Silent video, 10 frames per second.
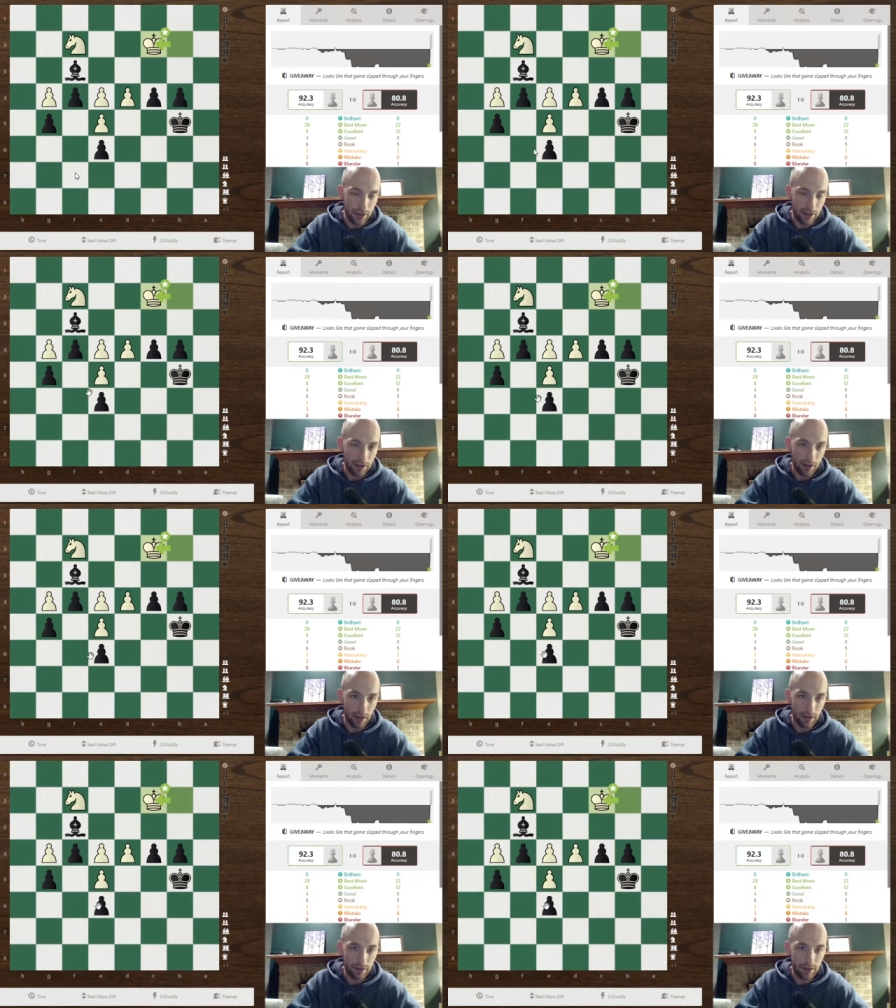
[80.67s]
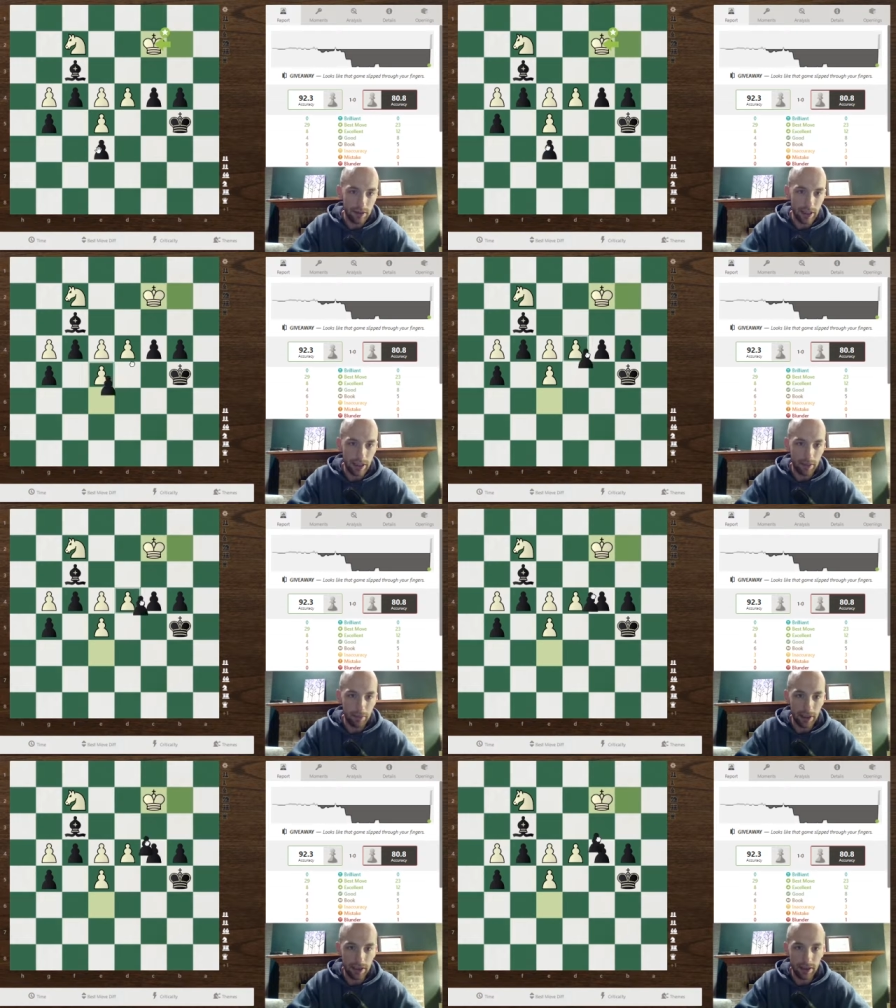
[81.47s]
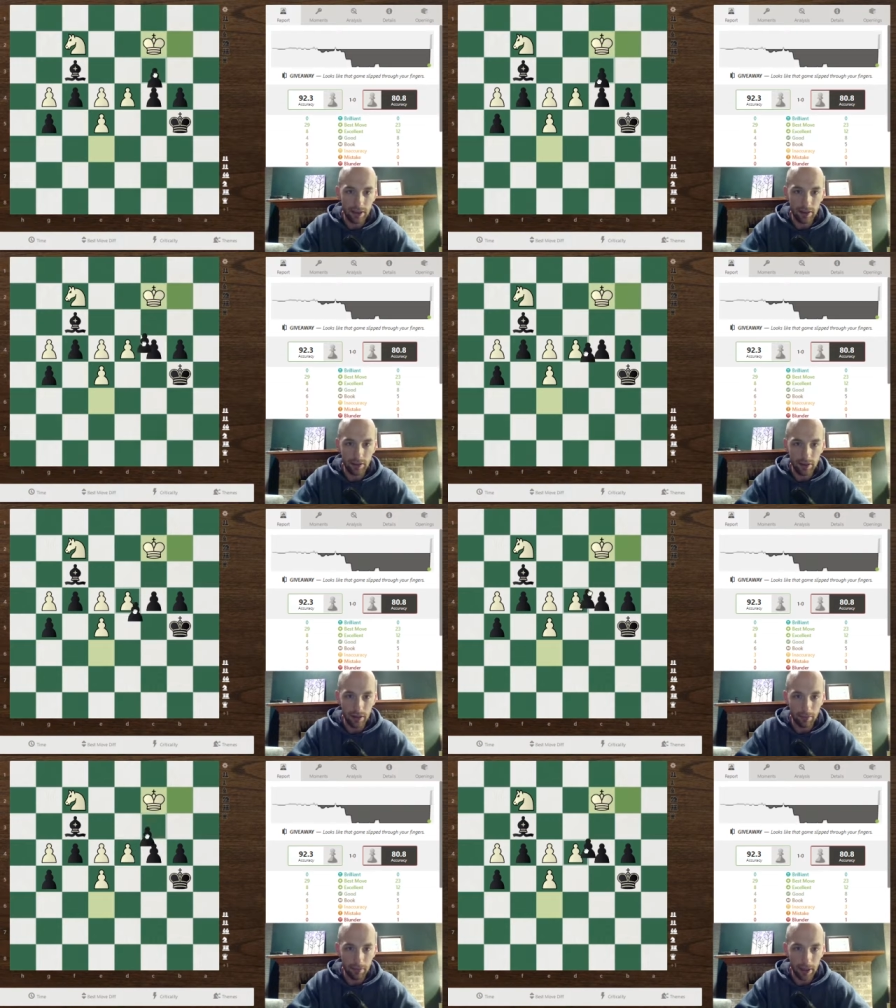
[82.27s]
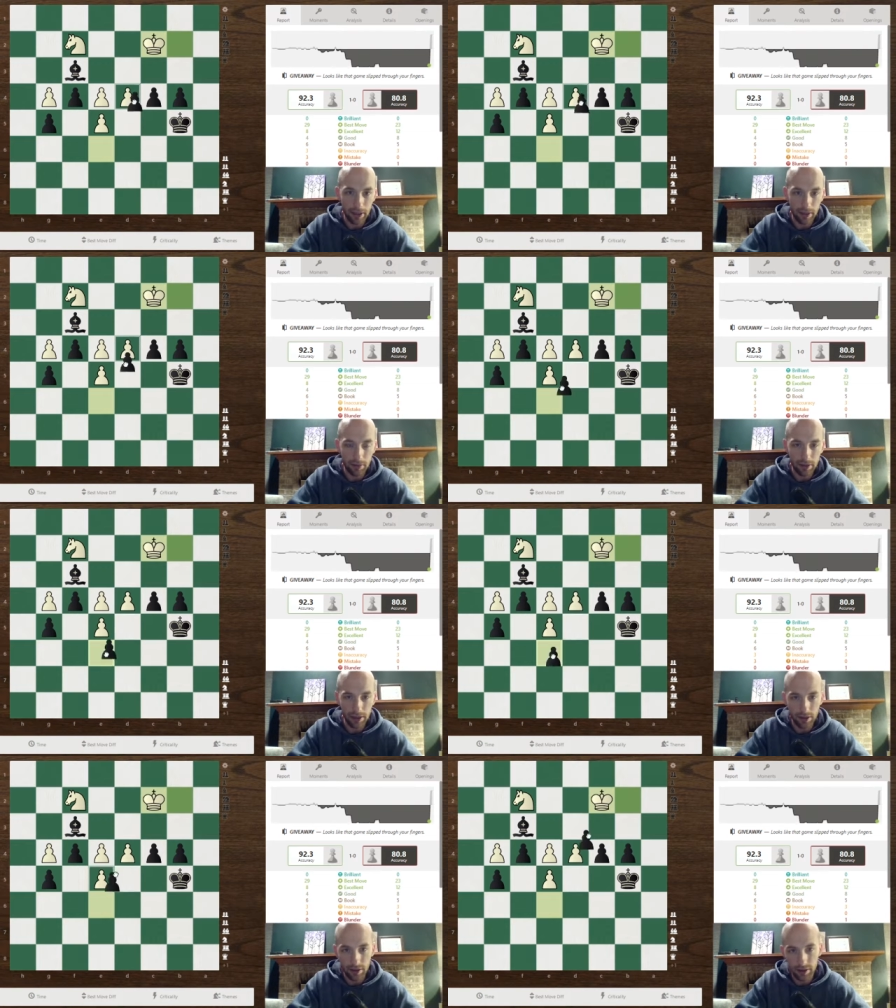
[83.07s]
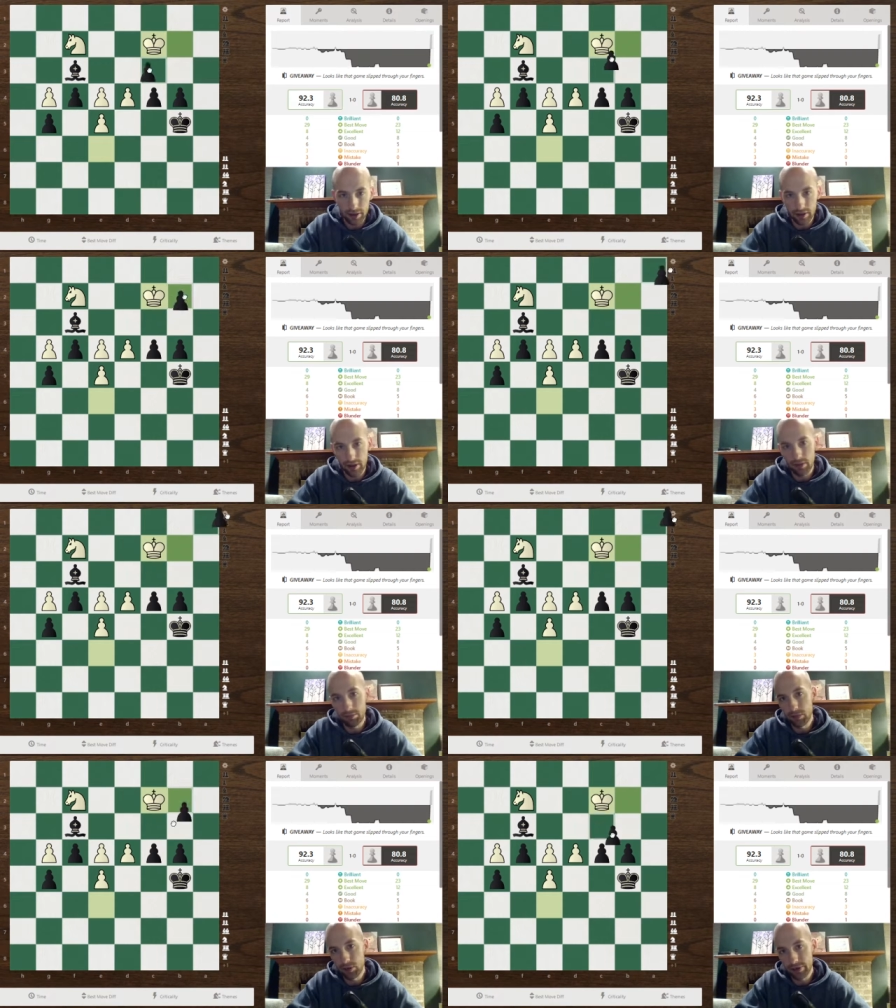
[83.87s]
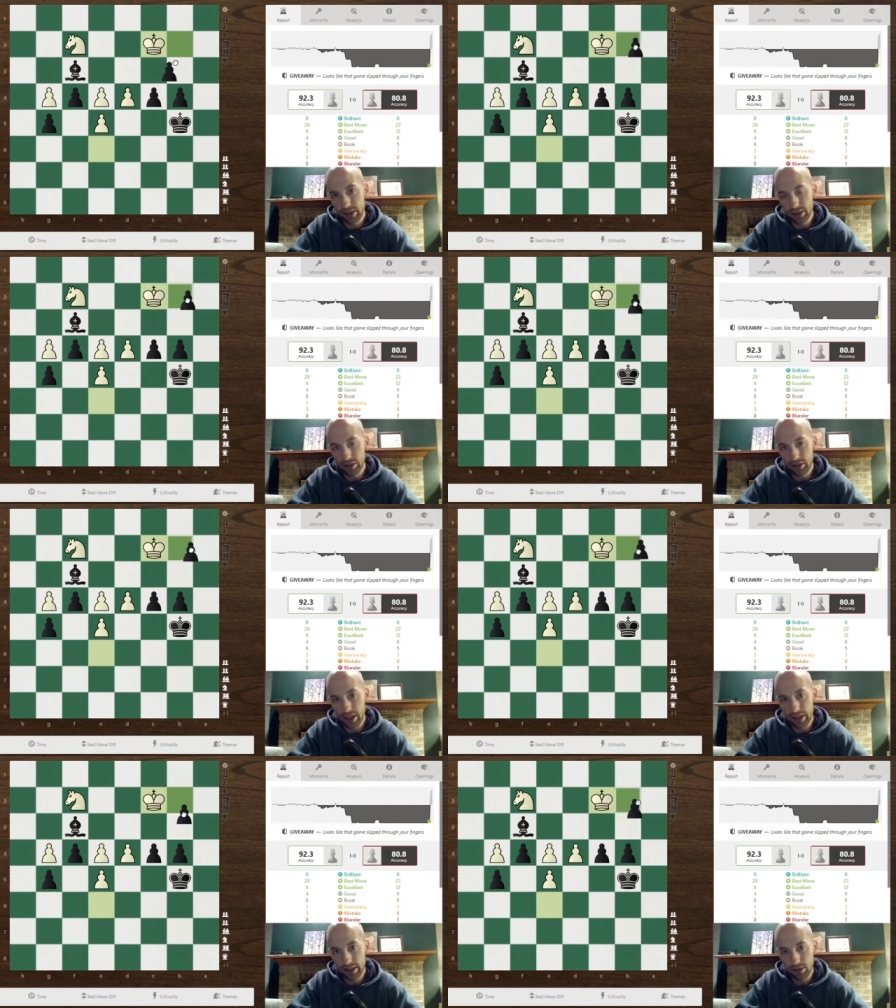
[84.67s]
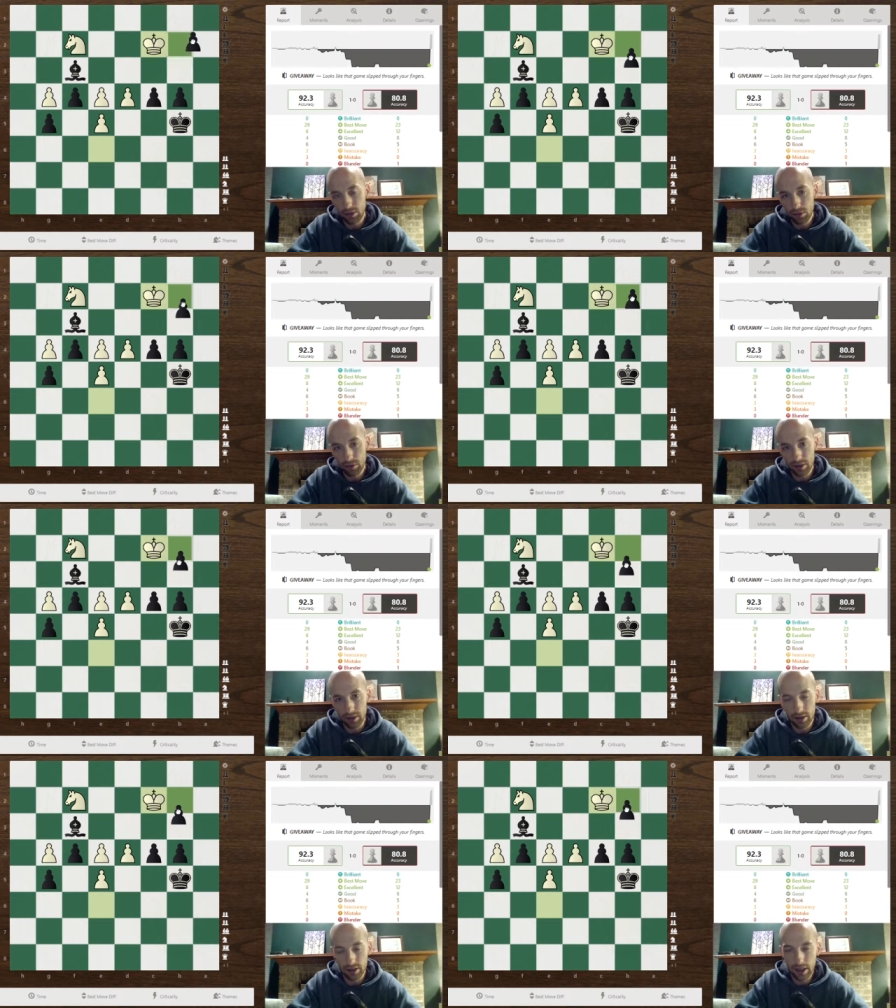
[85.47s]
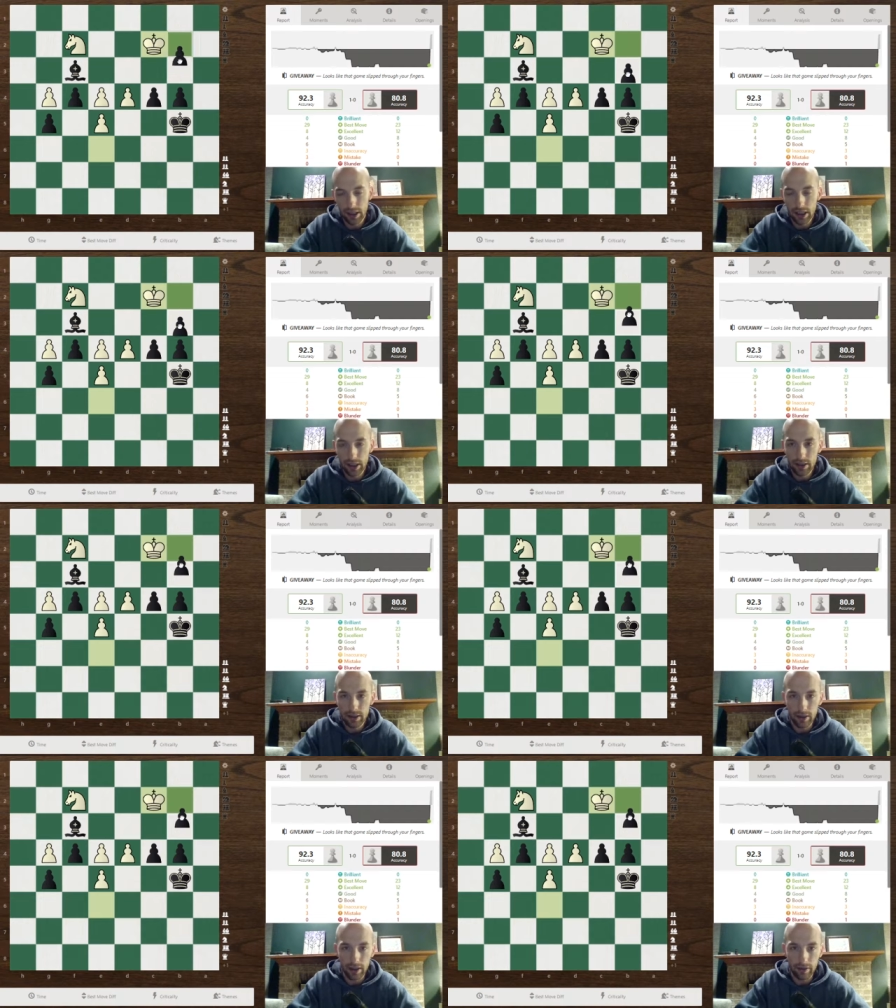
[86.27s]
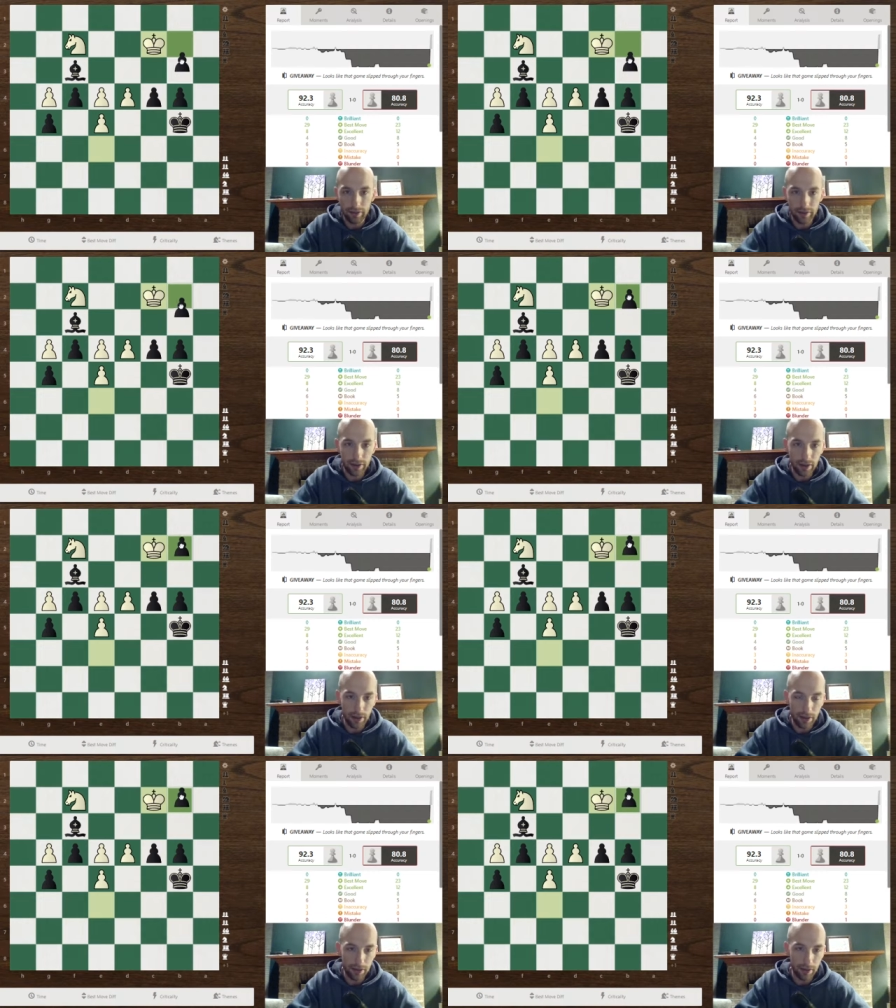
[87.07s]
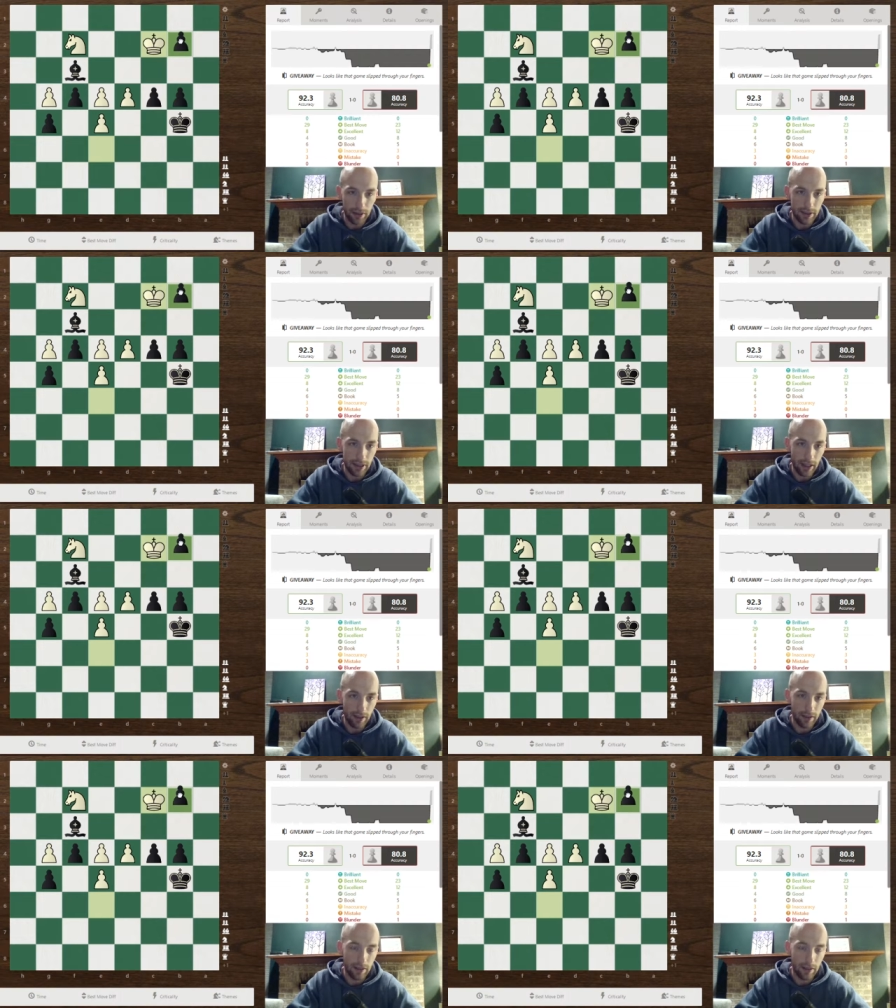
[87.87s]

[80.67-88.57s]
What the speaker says: So I'll take a piece and I'll pick it up with the cursor and I'll move it and drag it and hold the left cursor button down.